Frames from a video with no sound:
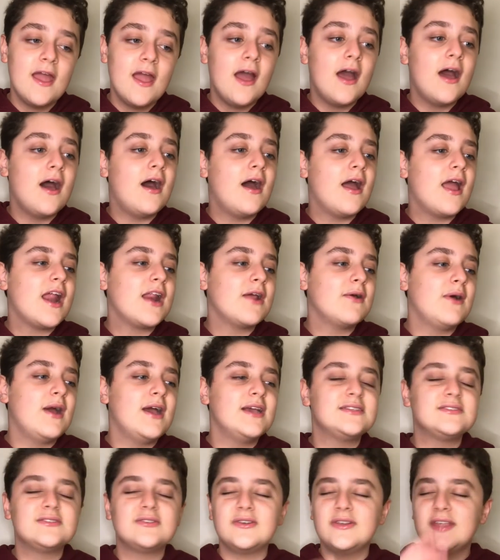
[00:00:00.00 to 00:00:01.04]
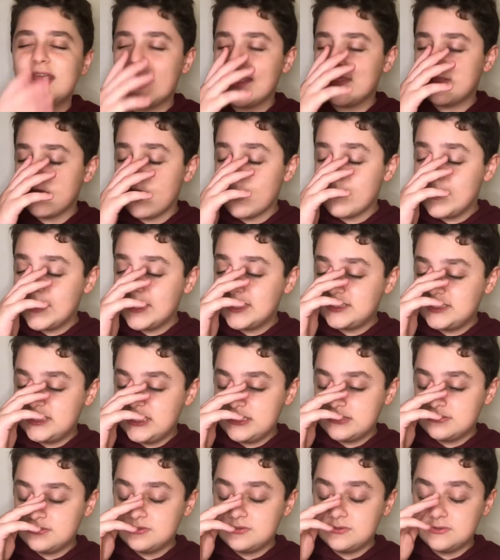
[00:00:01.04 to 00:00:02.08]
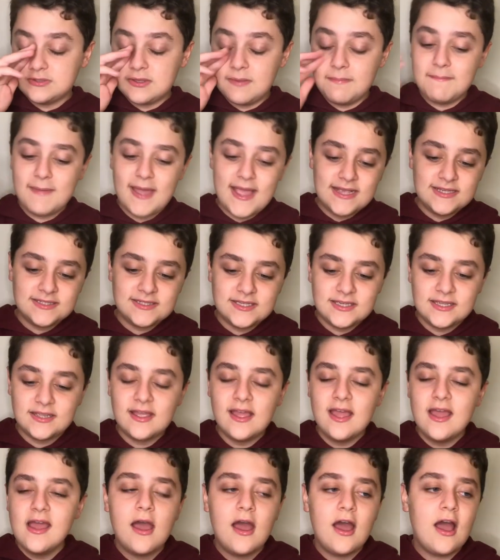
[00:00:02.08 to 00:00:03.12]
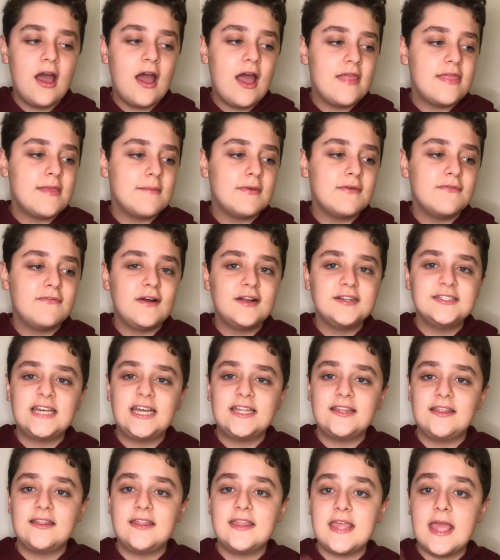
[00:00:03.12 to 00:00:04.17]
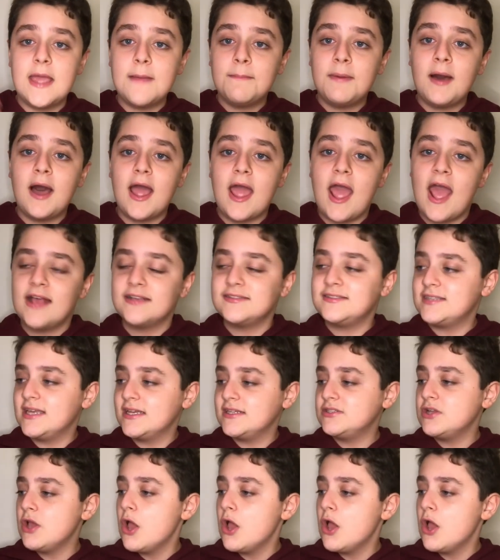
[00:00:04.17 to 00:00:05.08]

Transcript: Uh, anyway, so yeah, the opening sequence was amazing, uh, and then we find out that the Empire has sent